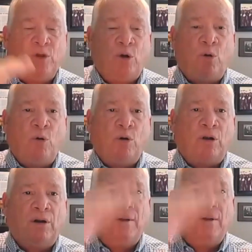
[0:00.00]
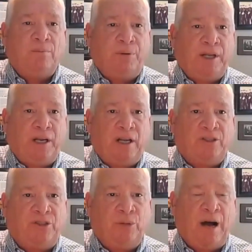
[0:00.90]
or putting it on
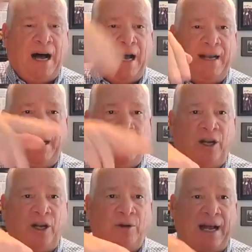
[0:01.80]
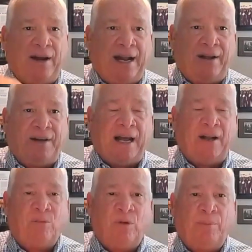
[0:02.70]
too high and letting it go down down down
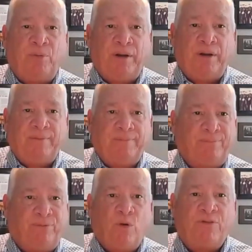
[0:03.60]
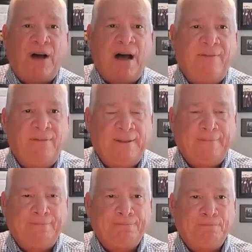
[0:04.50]
to 1.45
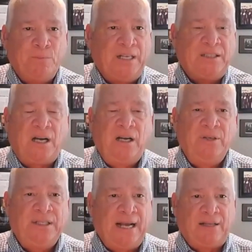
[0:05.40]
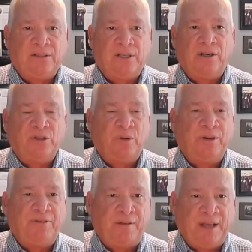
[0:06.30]
it's $100000
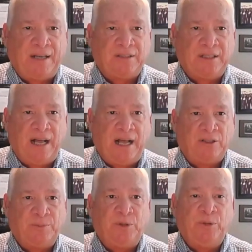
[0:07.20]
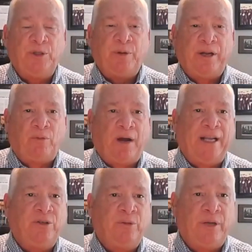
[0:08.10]
$125000 between doing it
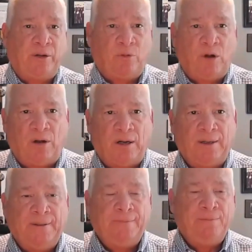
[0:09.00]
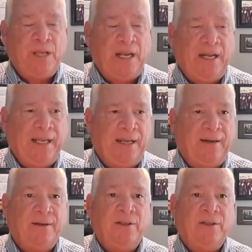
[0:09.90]
right and doing it wrong and again